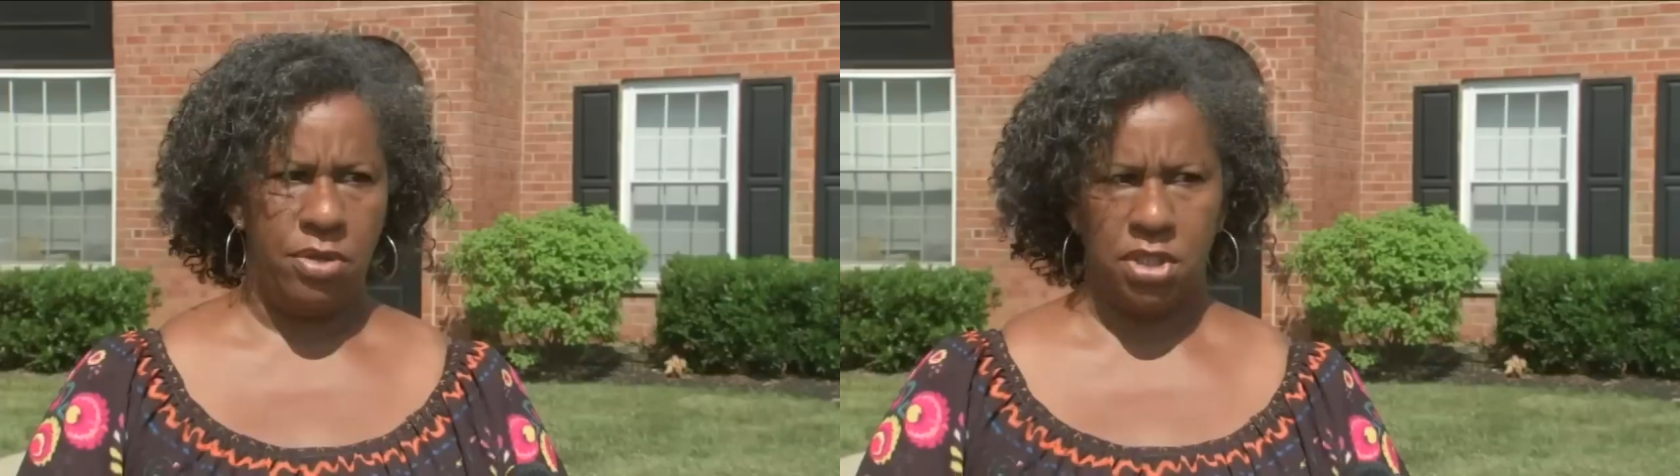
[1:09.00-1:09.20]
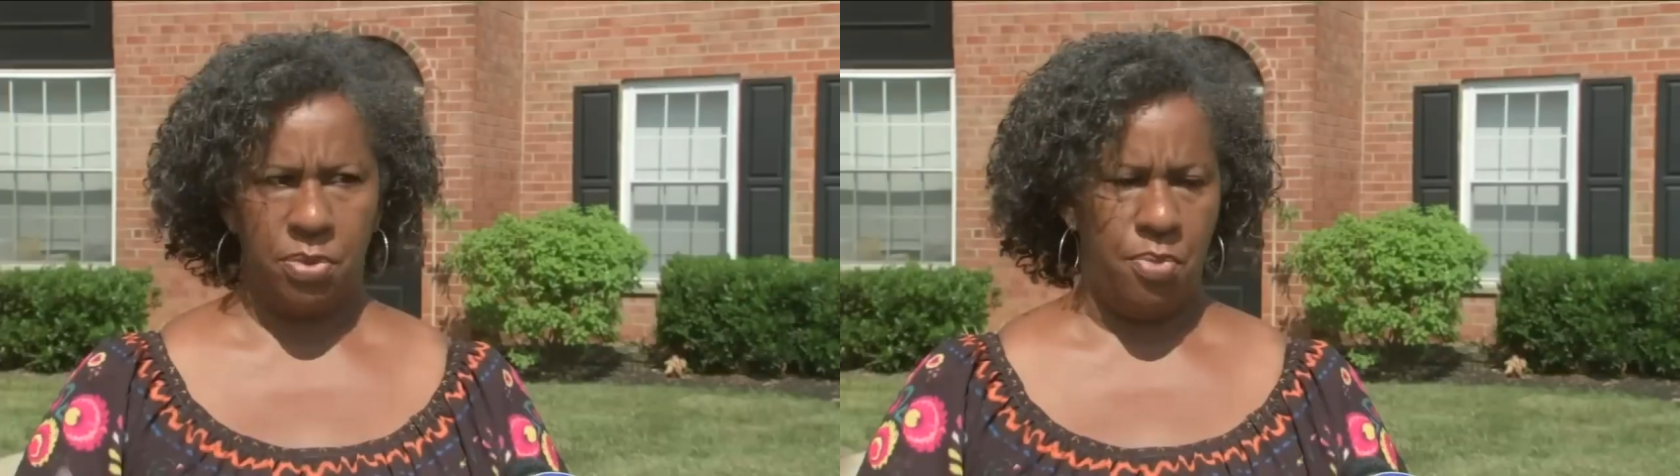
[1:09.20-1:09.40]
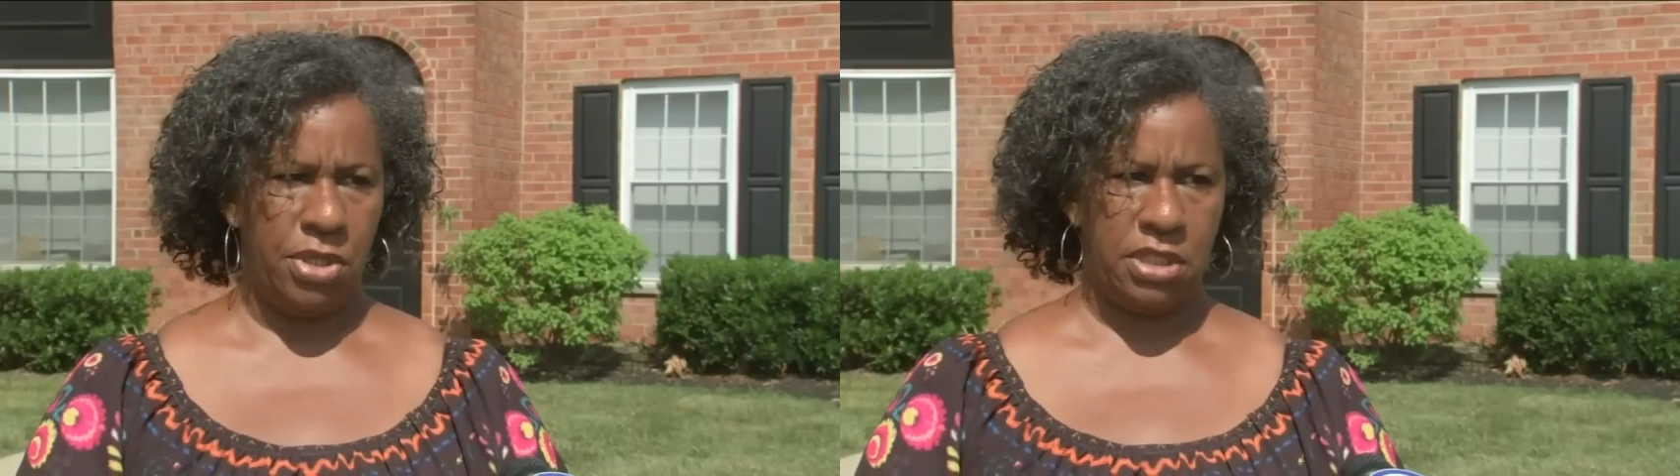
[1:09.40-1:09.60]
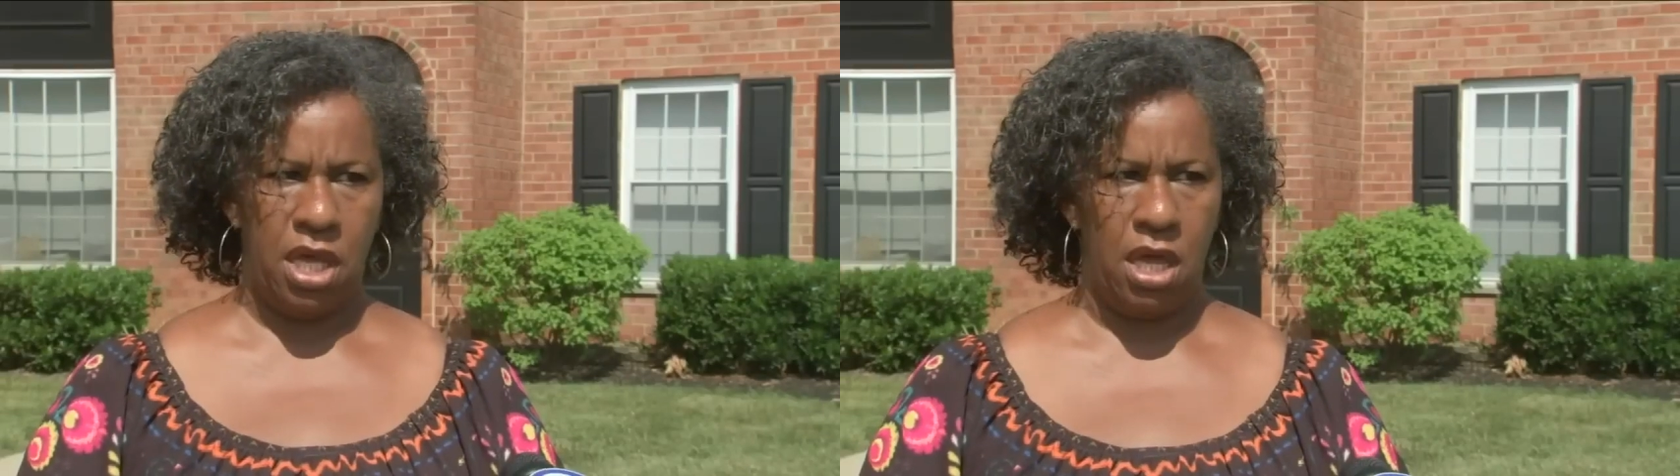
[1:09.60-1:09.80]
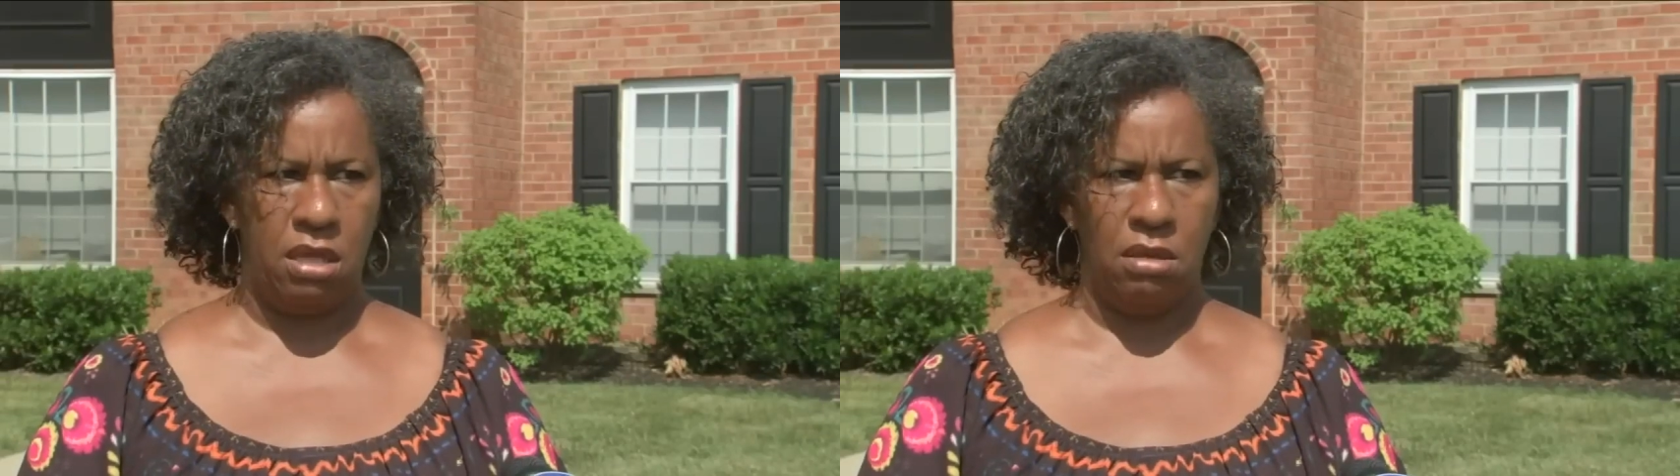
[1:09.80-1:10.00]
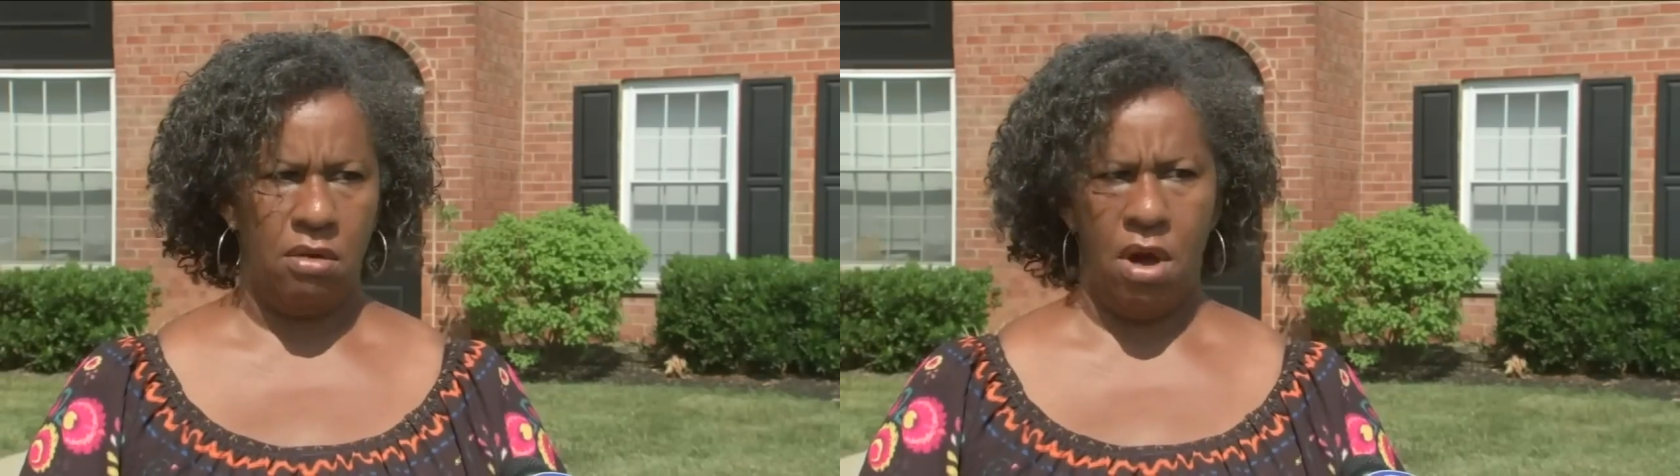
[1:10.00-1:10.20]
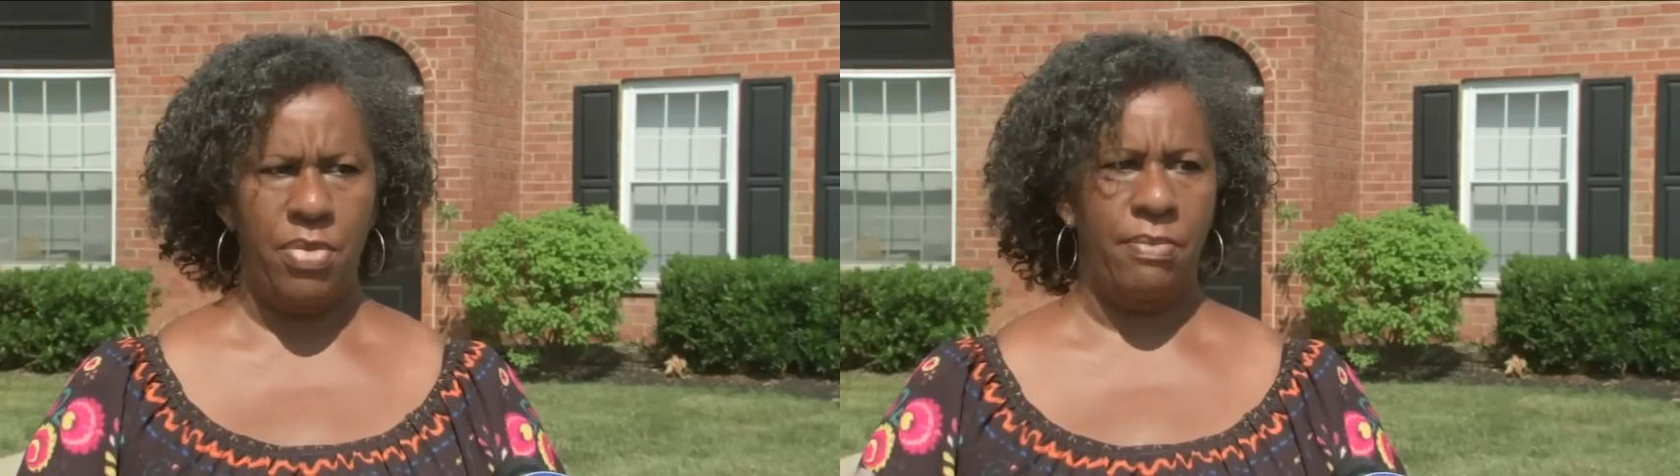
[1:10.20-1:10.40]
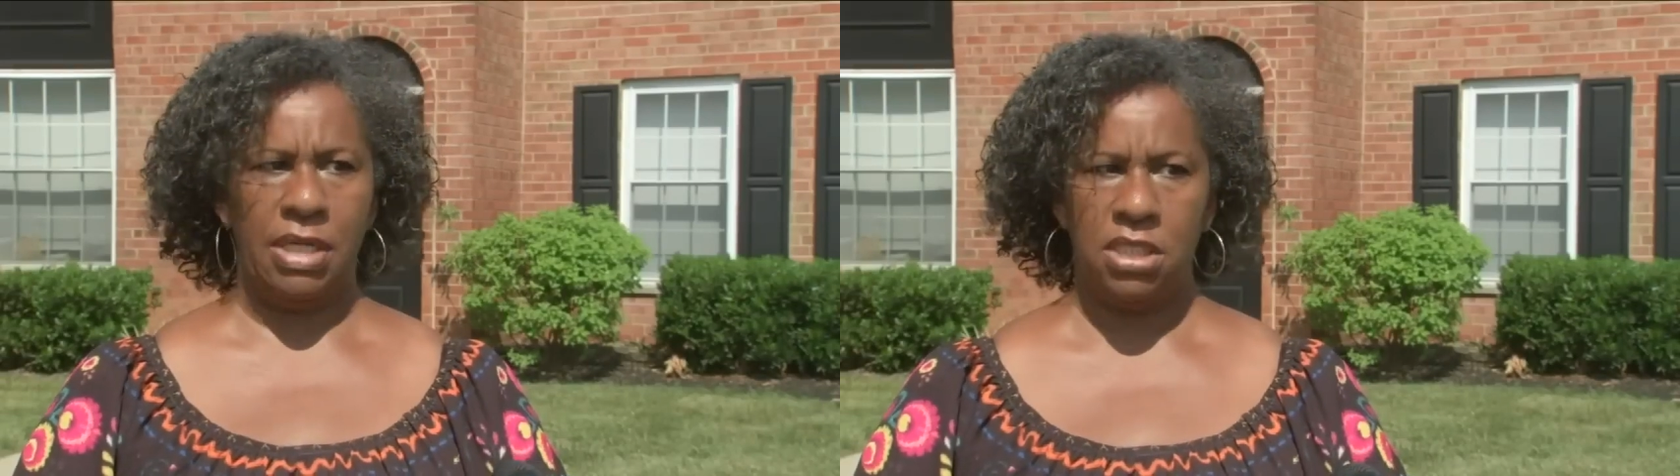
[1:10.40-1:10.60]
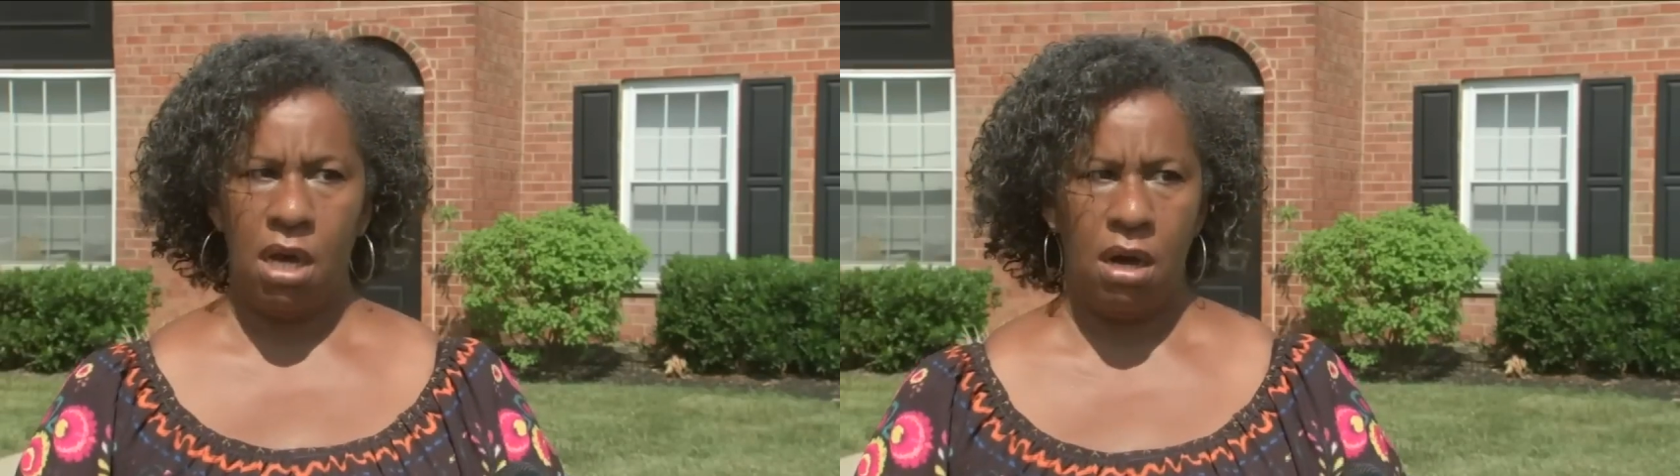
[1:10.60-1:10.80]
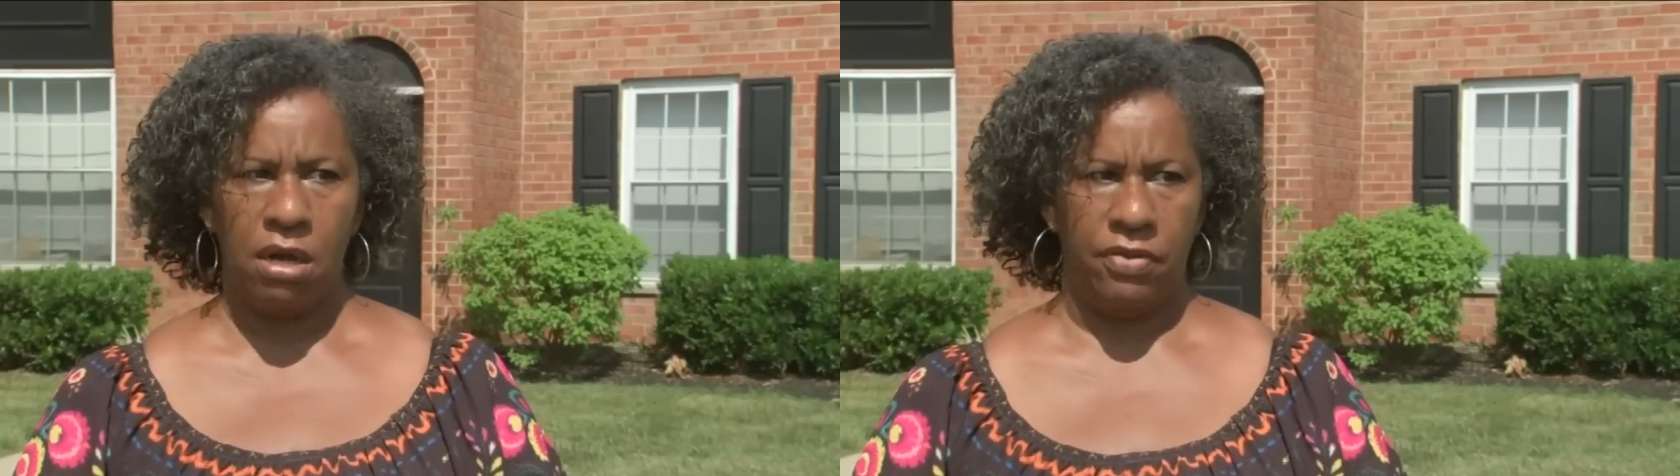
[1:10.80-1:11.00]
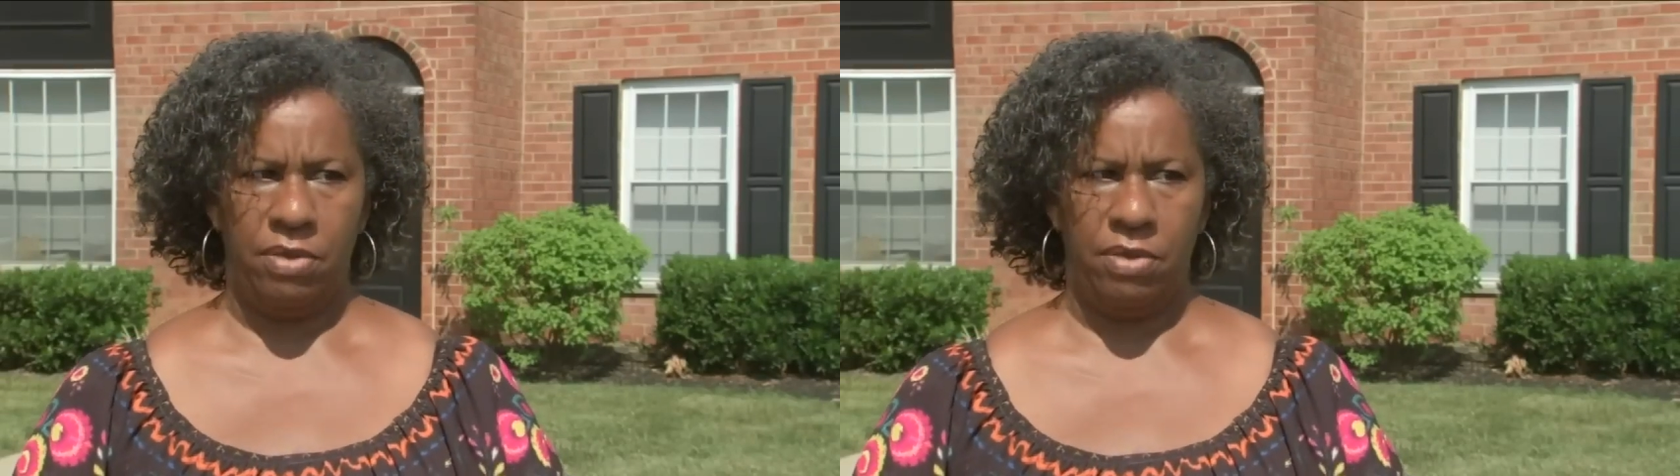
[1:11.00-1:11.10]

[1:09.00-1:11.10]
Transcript: and some people said, oh, I bit my tongue.